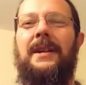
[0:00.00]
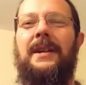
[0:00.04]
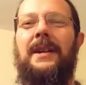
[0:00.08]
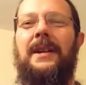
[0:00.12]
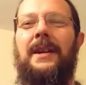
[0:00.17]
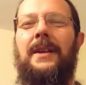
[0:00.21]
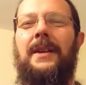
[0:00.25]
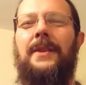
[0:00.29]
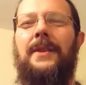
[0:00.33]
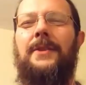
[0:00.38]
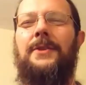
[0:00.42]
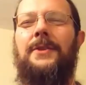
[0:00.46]
there.
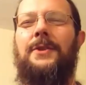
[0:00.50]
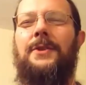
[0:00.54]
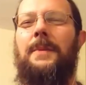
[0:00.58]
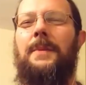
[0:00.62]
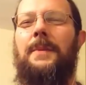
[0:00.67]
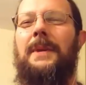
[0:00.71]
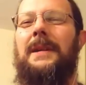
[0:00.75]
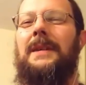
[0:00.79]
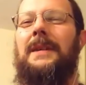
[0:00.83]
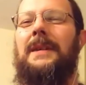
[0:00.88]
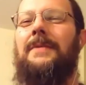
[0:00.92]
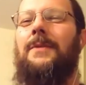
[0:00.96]
There's
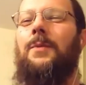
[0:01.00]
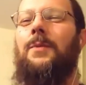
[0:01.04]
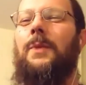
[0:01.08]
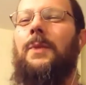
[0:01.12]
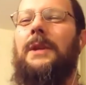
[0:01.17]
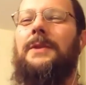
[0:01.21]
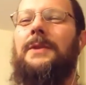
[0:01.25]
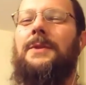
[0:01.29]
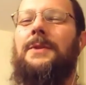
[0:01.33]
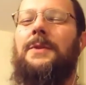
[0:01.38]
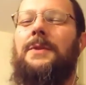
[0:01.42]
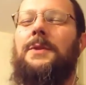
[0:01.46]
so many different
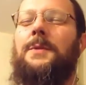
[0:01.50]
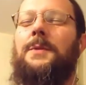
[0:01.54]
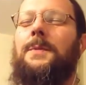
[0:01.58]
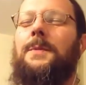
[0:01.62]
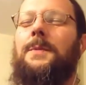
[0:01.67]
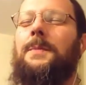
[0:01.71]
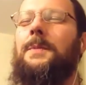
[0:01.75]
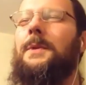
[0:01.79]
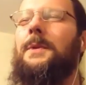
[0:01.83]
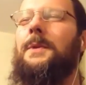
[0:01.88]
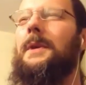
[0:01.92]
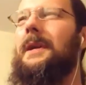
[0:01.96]
ways
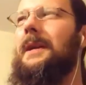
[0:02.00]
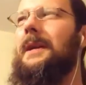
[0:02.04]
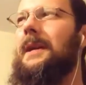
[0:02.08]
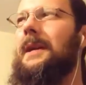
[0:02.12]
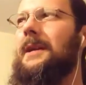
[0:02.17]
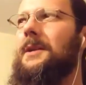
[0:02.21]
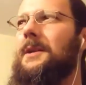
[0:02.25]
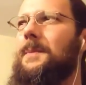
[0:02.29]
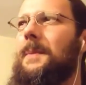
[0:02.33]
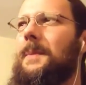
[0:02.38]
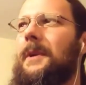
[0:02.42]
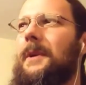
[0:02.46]
those
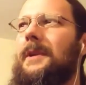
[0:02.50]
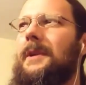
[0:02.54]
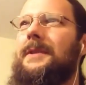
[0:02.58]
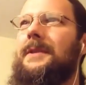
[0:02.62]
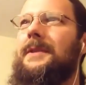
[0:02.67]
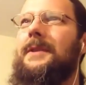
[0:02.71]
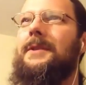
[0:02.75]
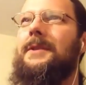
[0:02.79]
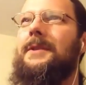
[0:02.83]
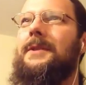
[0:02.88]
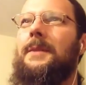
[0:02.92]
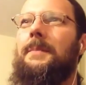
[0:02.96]

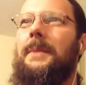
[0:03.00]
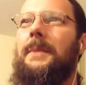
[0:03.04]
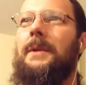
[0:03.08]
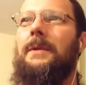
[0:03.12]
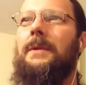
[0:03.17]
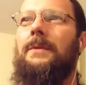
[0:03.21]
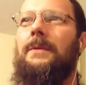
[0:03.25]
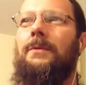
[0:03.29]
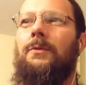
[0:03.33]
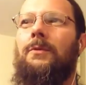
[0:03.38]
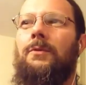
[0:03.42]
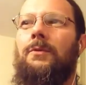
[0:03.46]
experiences can
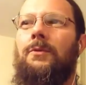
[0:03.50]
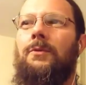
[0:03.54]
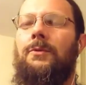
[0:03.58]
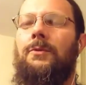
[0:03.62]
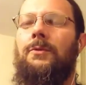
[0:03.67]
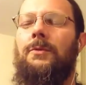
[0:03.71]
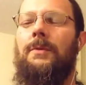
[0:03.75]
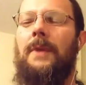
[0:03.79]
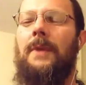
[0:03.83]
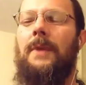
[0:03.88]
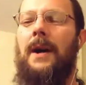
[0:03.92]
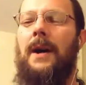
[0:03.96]
be
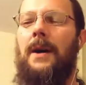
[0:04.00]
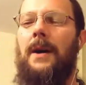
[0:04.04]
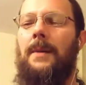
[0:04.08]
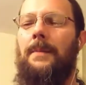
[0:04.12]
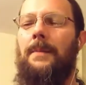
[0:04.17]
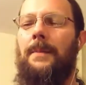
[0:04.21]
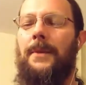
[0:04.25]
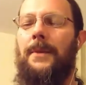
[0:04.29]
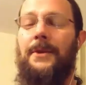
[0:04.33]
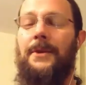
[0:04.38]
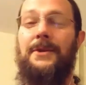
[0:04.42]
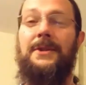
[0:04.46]

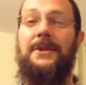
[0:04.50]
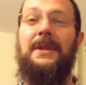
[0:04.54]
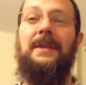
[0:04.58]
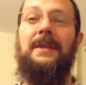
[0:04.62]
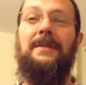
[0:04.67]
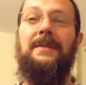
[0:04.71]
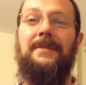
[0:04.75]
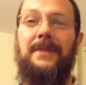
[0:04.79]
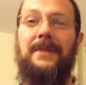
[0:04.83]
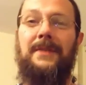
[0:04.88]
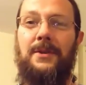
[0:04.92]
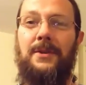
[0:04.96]
um,
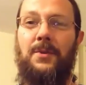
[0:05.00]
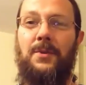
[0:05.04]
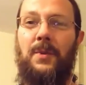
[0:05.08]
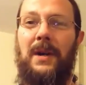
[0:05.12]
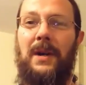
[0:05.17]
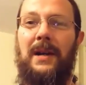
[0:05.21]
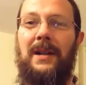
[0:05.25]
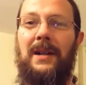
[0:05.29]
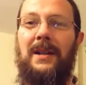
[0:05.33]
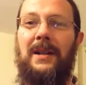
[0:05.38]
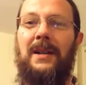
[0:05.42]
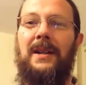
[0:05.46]
perceived as
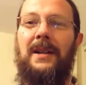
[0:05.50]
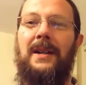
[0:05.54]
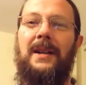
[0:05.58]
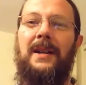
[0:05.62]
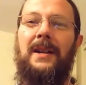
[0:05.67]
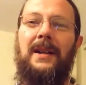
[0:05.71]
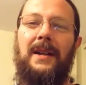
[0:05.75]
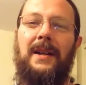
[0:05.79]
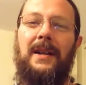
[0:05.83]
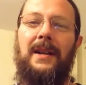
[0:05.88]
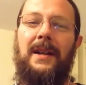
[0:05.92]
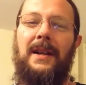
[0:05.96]
well.
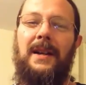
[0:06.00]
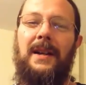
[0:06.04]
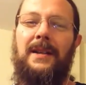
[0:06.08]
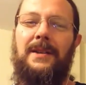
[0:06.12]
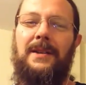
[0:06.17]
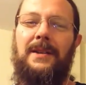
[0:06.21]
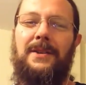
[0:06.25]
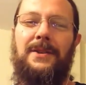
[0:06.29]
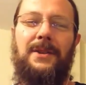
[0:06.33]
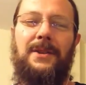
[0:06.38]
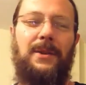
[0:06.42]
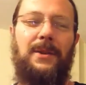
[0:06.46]

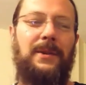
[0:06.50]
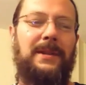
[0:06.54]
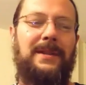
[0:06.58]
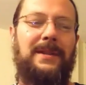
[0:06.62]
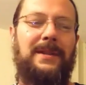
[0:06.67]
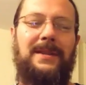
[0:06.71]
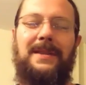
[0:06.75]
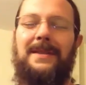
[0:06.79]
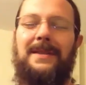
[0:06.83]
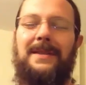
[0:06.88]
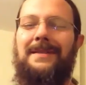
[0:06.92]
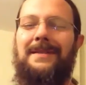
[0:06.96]
So
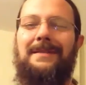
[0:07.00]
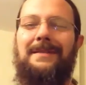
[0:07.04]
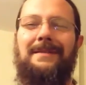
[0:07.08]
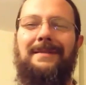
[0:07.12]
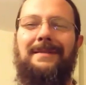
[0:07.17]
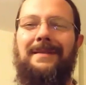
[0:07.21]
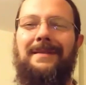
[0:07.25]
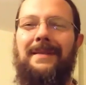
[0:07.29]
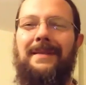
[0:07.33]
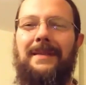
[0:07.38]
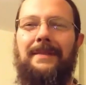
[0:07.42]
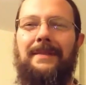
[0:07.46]
it's
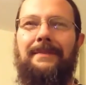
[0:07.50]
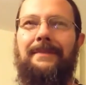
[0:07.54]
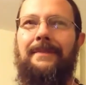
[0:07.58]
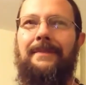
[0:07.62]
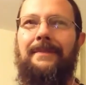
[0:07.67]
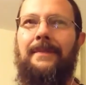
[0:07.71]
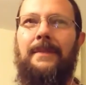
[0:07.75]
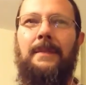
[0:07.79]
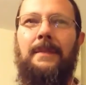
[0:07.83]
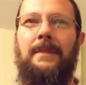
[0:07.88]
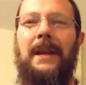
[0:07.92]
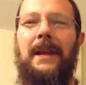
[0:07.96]

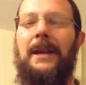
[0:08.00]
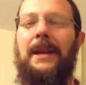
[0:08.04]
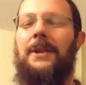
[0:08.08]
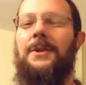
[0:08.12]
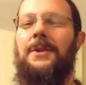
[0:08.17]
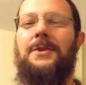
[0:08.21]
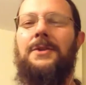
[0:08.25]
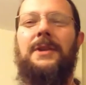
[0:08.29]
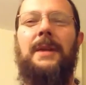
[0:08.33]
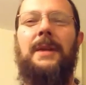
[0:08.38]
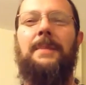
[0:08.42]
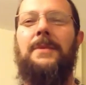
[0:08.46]
making
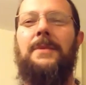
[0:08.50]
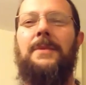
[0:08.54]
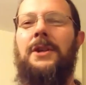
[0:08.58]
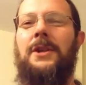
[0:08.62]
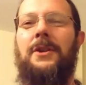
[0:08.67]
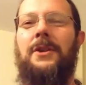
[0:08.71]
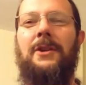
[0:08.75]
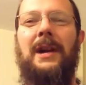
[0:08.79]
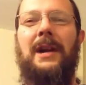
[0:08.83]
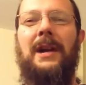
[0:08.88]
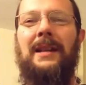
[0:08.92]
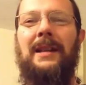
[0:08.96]
those type of
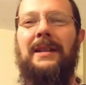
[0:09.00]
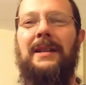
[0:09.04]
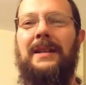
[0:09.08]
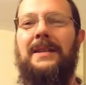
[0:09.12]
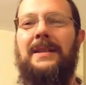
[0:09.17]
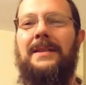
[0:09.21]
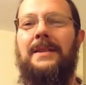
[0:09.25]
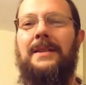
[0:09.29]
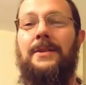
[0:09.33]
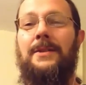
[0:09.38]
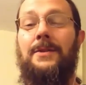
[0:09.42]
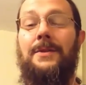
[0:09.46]

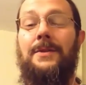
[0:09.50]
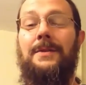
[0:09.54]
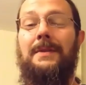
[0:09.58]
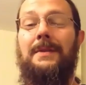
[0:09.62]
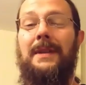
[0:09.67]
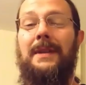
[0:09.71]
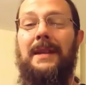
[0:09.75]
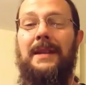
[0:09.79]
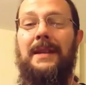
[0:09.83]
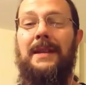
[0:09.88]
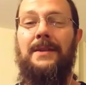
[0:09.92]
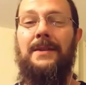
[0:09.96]
generalities
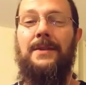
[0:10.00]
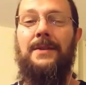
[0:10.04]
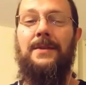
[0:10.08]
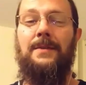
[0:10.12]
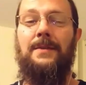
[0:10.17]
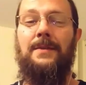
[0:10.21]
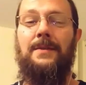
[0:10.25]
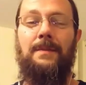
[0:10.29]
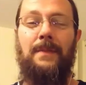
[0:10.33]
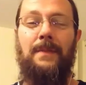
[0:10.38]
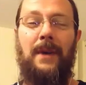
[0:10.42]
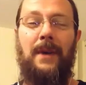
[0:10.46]
is
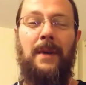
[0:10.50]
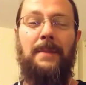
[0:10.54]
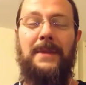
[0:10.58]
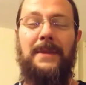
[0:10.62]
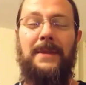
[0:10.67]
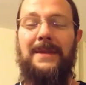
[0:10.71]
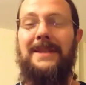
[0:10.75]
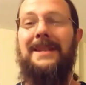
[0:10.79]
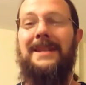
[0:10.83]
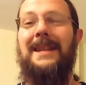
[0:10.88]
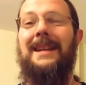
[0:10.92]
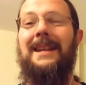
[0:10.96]
is a
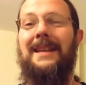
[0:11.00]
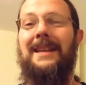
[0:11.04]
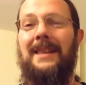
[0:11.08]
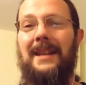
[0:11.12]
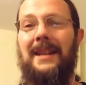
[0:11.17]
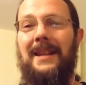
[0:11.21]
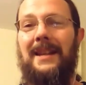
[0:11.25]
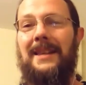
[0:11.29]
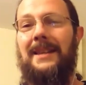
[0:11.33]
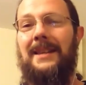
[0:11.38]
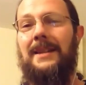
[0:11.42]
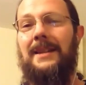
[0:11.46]
mistake
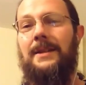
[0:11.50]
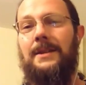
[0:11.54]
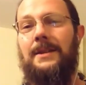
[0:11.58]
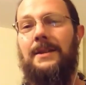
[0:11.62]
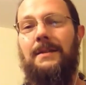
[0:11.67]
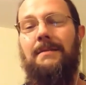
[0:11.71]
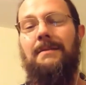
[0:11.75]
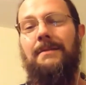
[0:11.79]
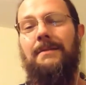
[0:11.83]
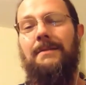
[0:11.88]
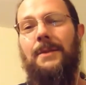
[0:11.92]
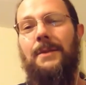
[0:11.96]
that I think
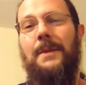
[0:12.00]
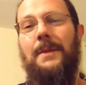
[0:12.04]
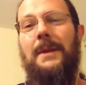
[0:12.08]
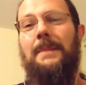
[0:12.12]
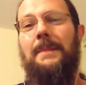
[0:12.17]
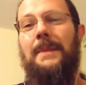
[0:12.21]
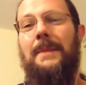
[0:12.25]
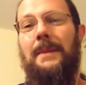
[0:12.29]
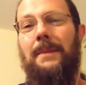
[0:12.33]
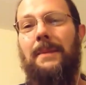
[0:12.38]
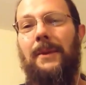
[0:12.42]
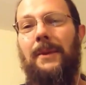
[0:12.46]
too
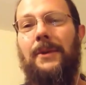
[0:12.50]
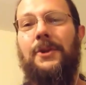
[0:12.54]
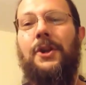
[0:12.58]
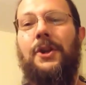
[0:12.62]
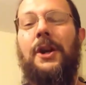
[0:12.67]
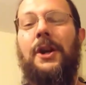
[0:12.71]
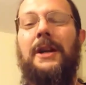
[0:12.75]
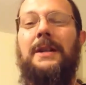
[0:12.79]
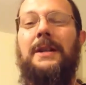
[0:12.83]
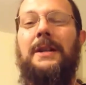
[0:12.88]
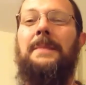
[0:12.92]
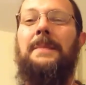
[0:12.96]
many people are
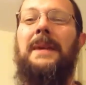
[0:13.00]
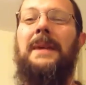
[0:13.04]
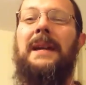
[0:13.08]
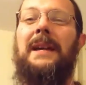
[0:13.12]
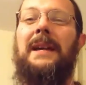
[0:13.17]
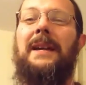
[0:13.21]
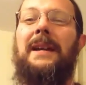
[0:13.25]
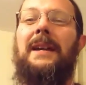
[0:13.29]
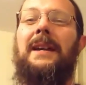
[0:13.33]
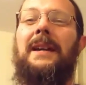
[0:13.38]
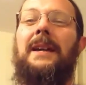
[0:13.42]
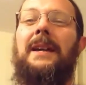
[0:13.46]
trying to
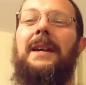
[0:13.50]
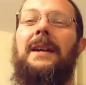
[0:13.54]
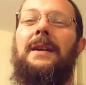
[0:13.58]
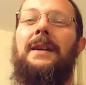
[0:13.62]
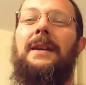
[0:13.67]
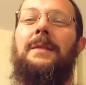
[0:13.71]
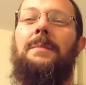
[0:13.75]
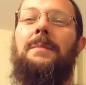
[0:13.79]
make.